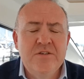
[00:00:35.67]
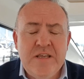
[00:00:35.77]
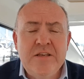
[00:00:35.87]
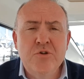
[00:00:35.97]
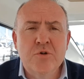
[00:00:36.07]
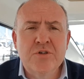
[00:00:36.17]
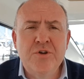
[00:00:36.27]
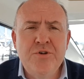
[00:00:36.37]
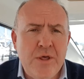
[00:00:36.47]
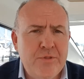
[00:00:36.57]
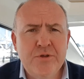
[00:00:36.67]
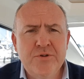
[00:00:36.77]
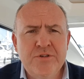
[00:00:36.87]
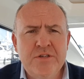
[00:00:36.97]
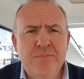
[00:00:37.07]
Zendog's got nothing
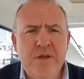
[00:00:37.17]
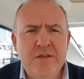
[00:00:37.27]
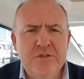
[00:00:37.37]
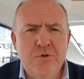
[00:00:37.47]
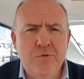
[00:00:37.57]
on display at